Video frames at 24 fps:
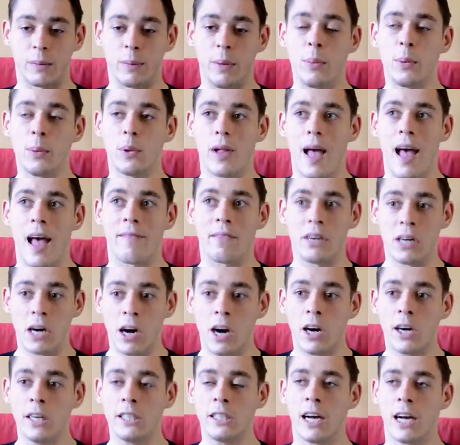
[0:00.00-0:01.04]
People have a
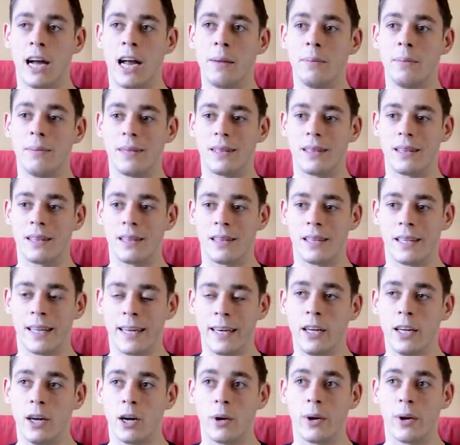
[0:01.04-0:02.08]
hard time
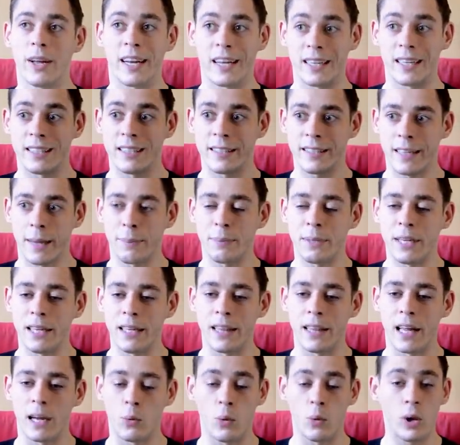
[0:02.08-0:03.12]
letting go and
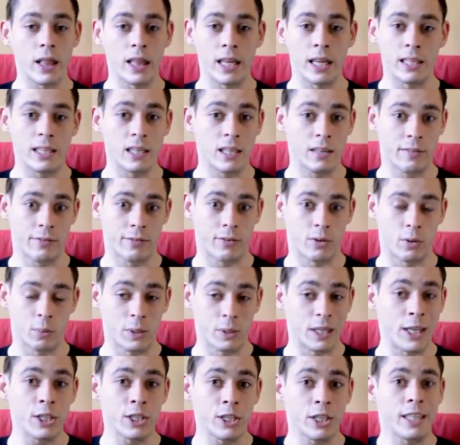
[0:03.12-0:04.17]
accepting that what they did for
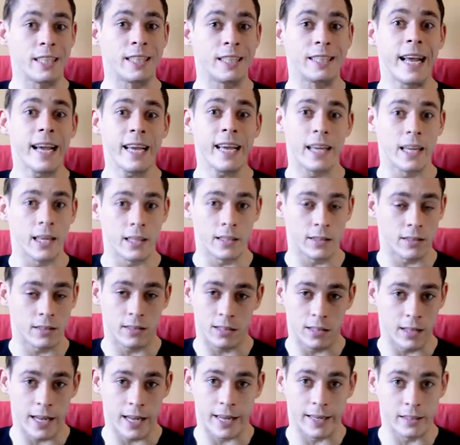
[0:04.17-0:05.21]
potentially
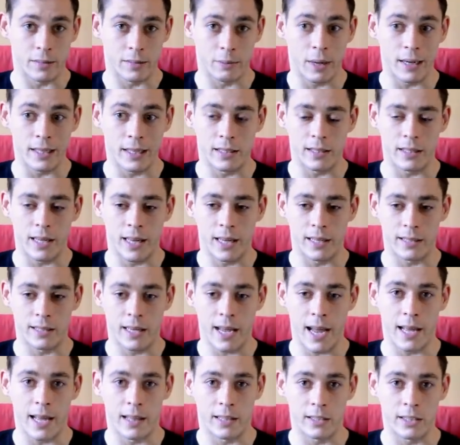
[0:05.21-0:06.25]
decades, as
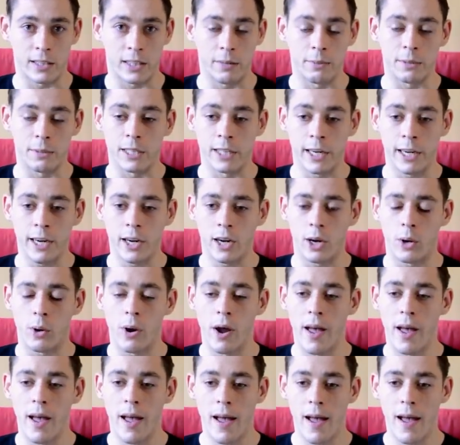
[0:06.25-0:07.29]
I had the same scenario,
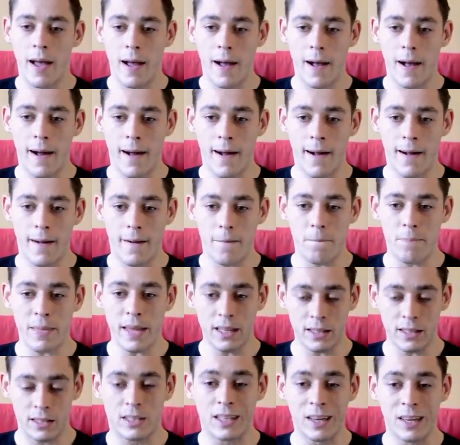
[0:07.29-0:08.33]

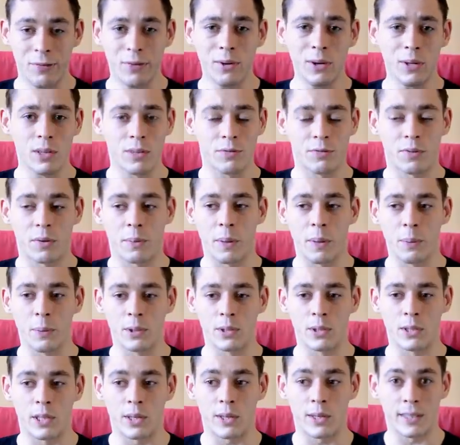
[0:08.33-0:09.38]
it's difficult for
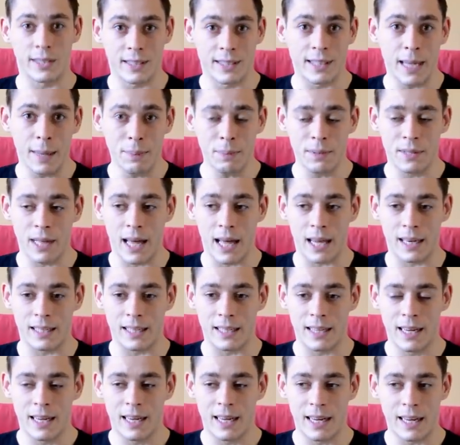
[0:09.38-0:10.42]
people to accept that
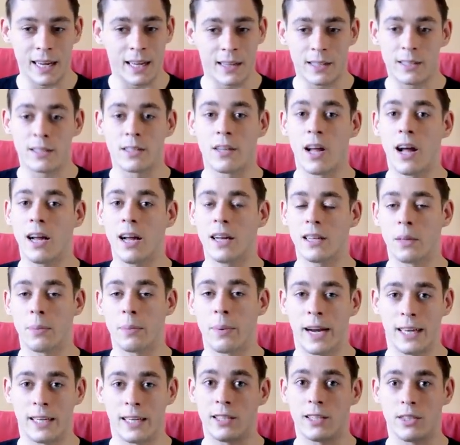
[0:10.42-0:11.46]
it's not, the
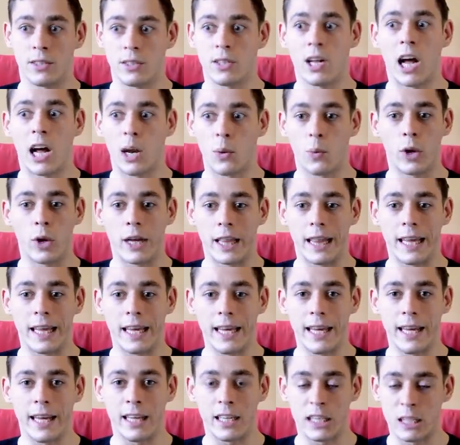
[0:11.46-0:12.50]
practice is not what
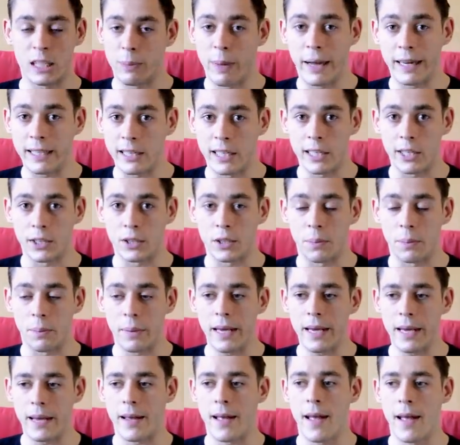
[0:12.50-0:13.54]
they expected it to
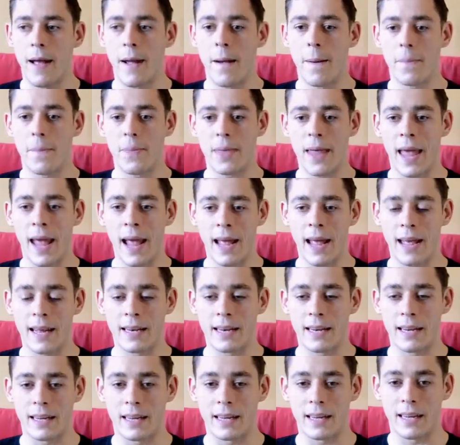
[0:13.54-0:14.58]
be.
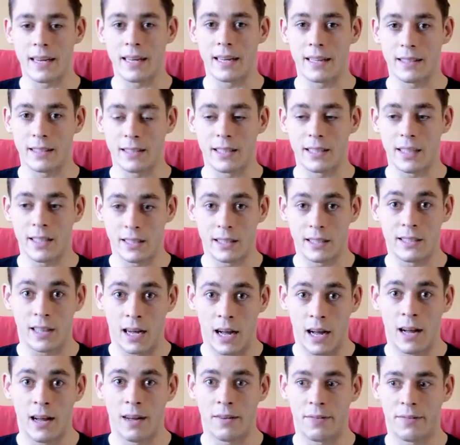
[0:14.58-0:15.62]
And it's a
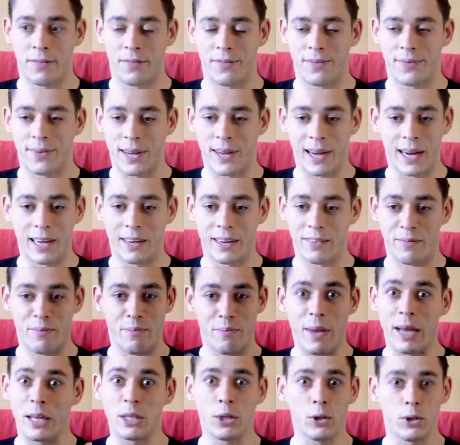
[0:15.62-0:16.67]
tough kind of
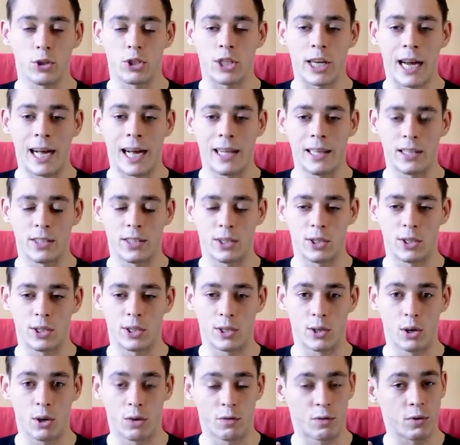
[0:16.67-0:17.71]
mental challenge to
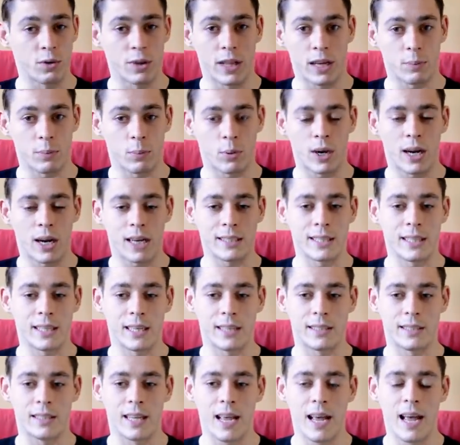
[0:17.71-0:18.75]
go through that
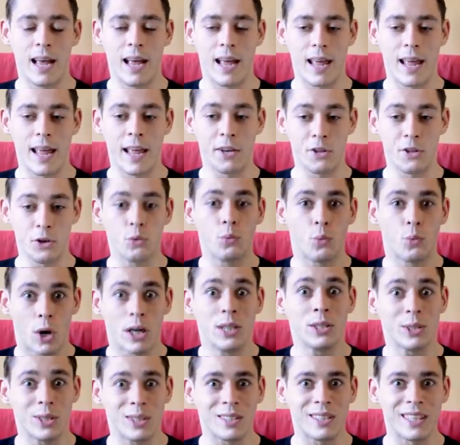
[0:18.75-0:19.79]
process, and you
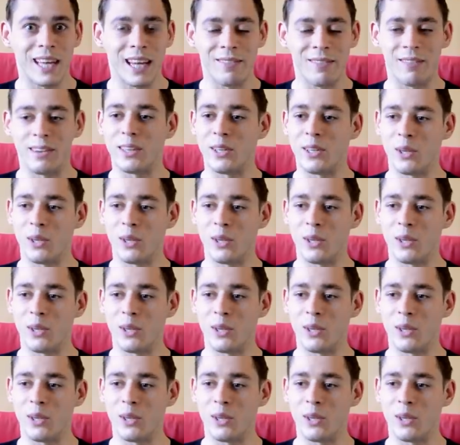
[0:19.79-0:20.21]
want to save it.